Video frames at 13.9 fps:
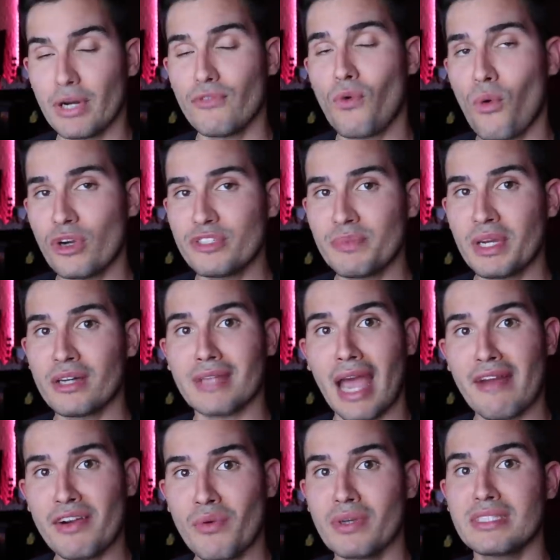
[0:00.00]
But of course, because
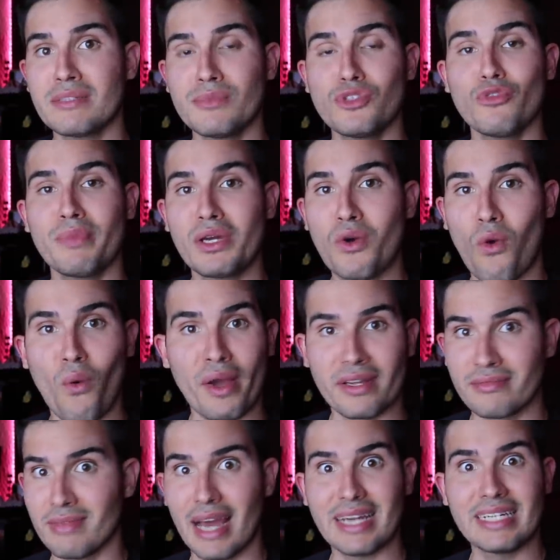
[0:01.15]
everyone seems to be
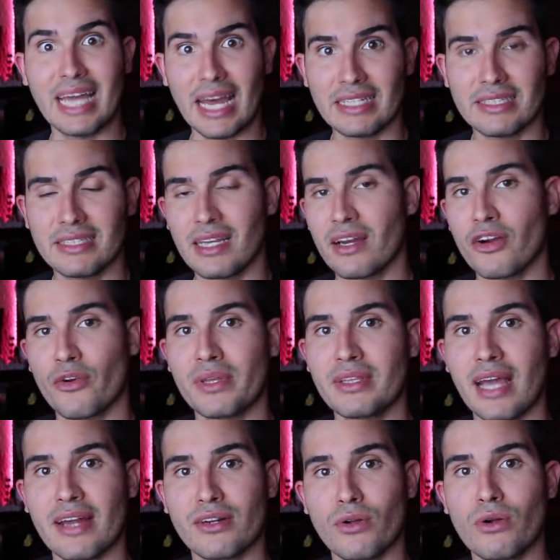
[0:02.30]
going against the current
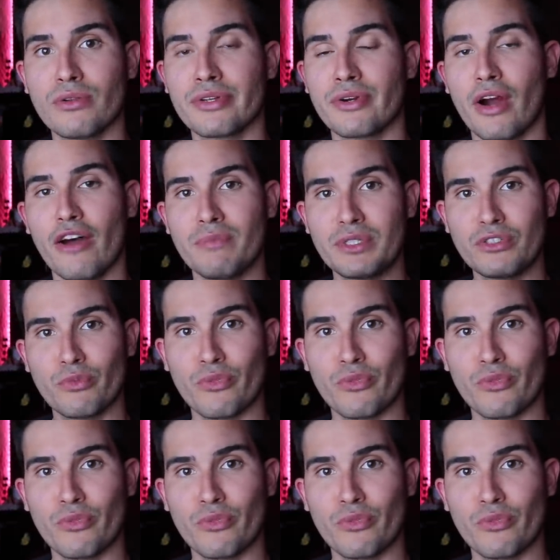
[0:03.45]
title holder of Miss